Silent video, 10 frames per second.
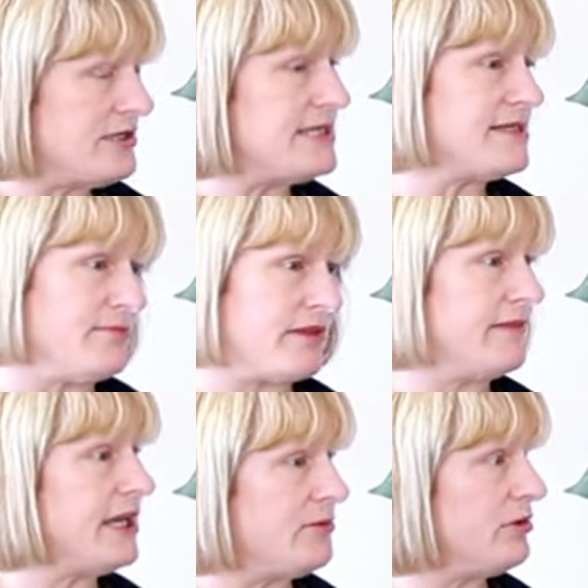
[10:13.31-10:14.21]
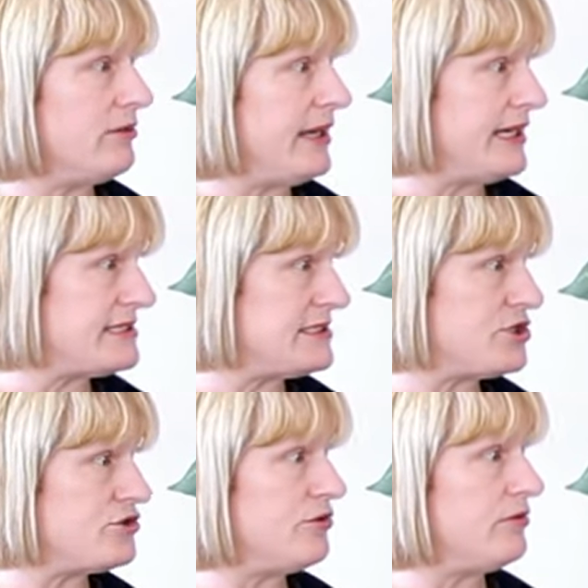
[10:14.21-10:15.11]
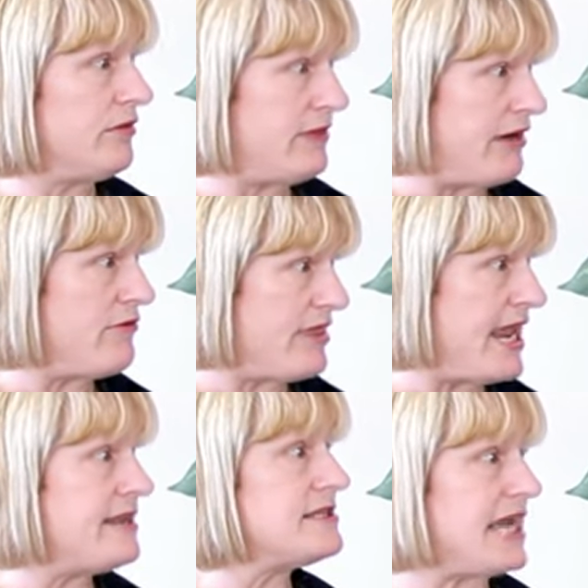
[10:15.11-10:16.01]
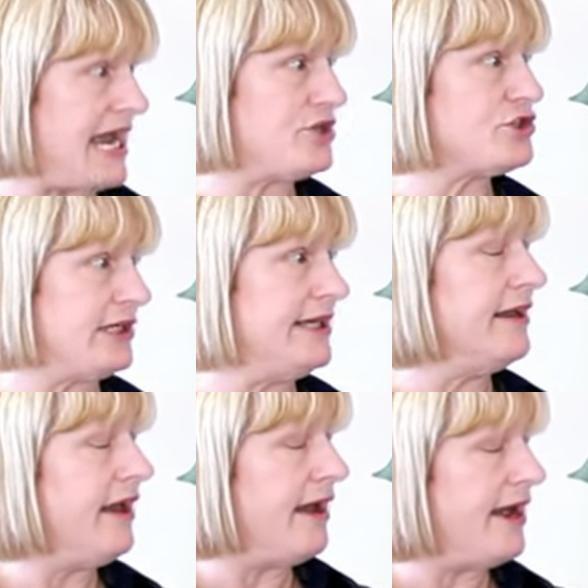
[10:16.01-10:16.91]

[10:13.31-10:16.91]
It's something they can probably make a decision on there and then to actually